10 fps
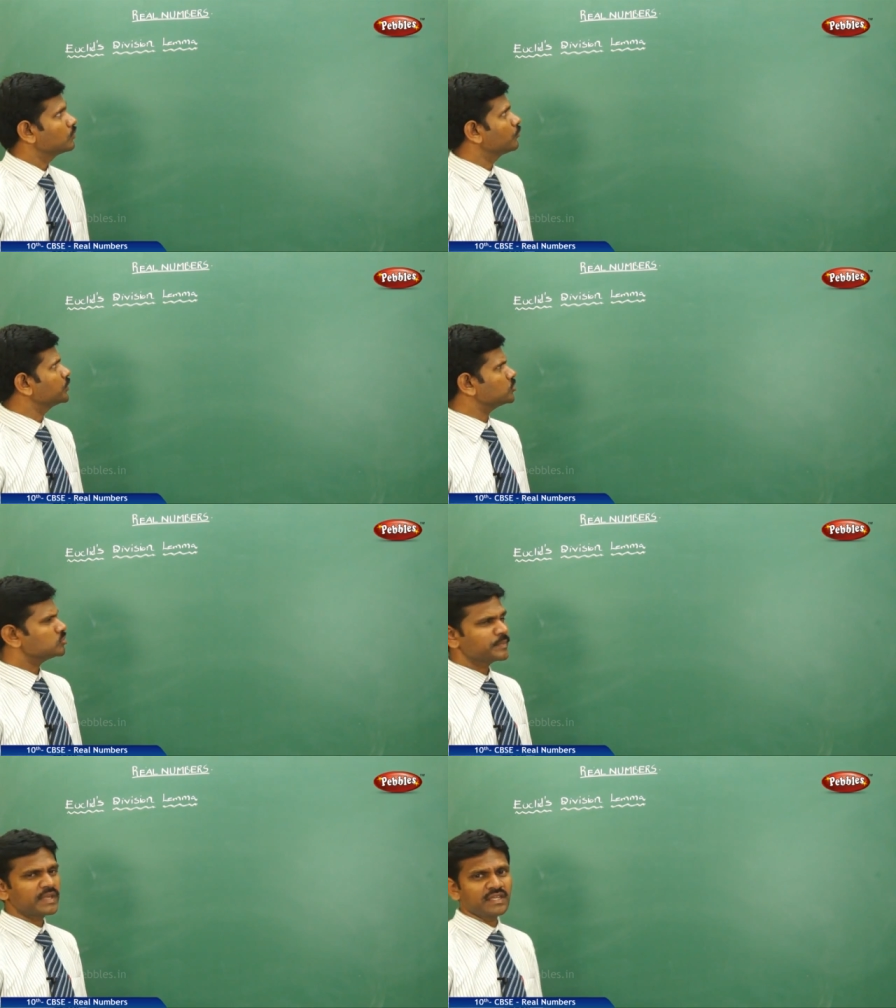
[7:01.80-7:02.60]
We know
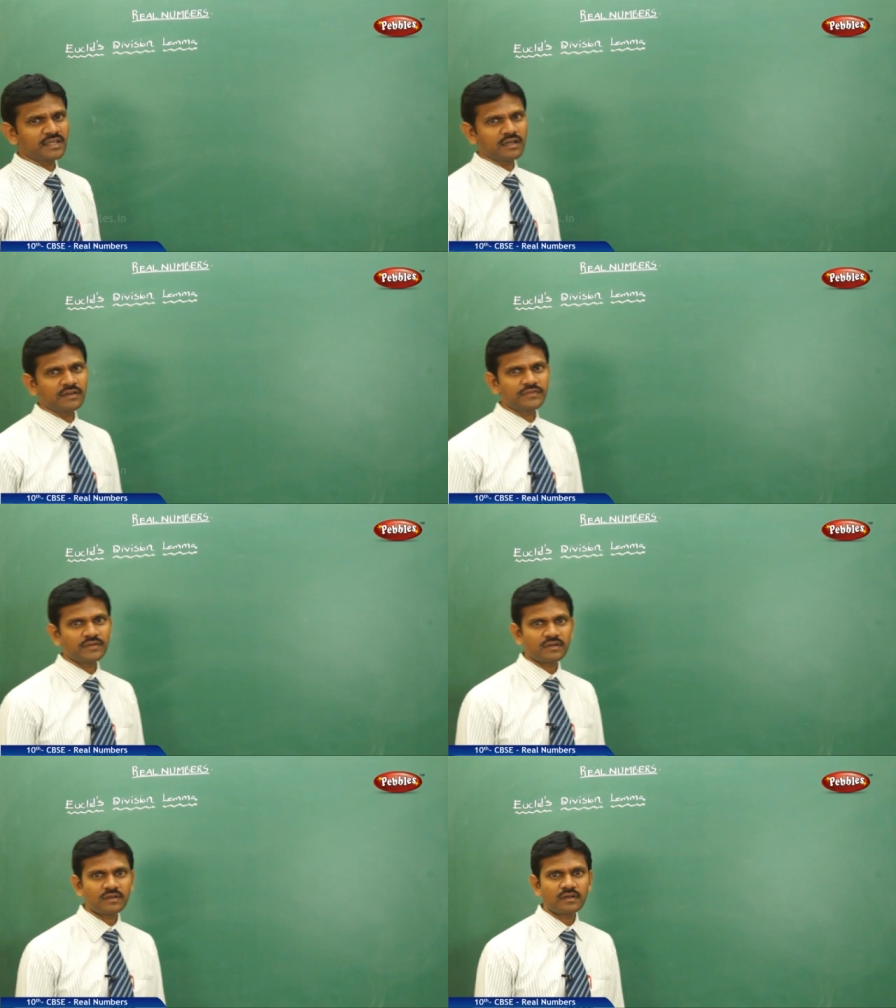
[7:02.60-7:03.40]
the meaning of
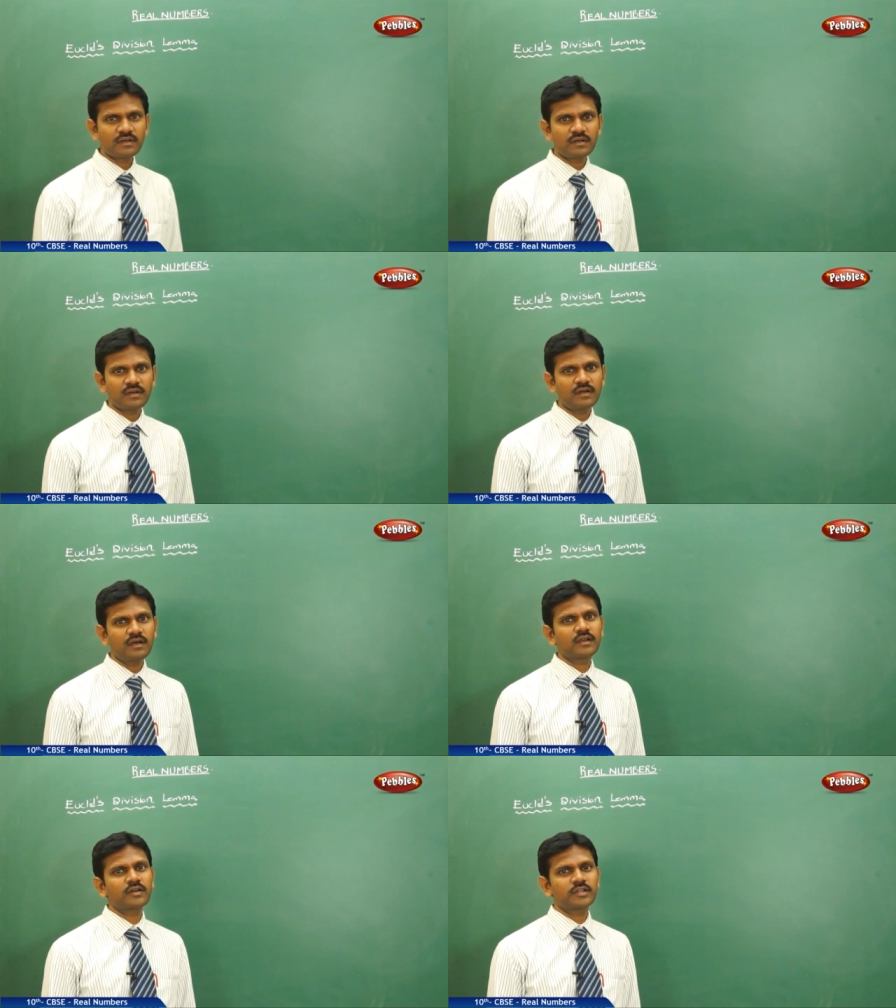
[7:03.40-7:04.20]

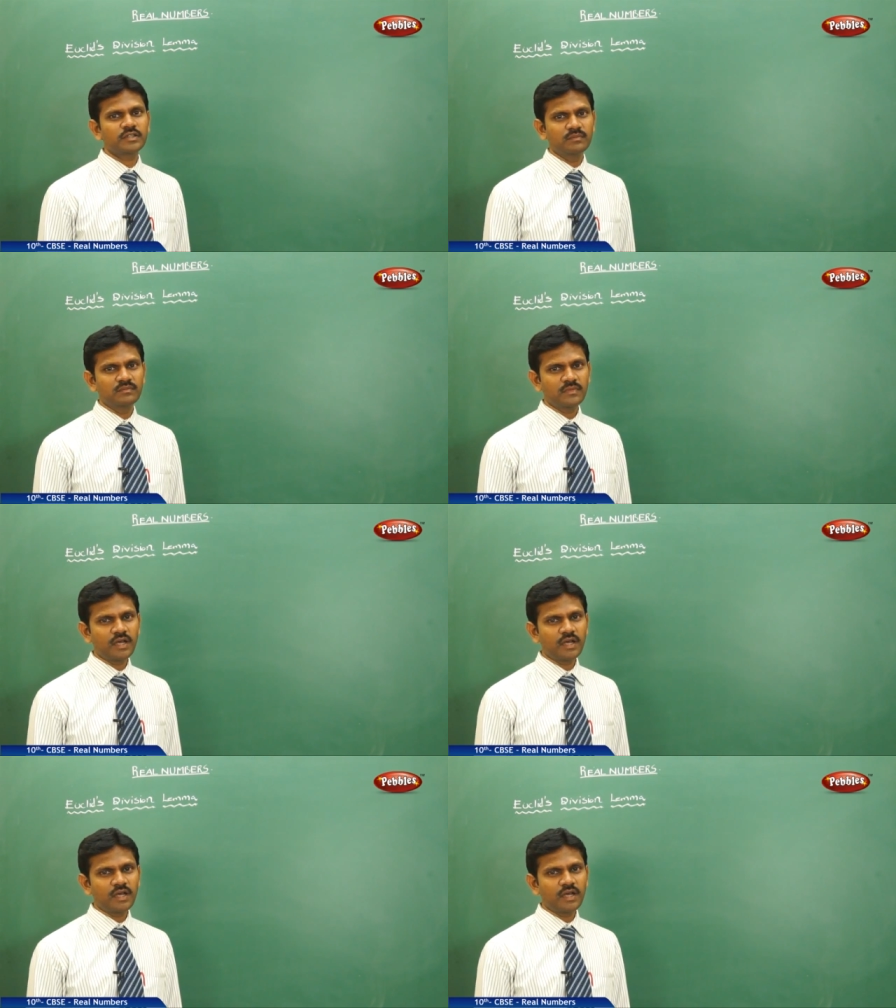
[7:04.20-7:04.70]
algorithm.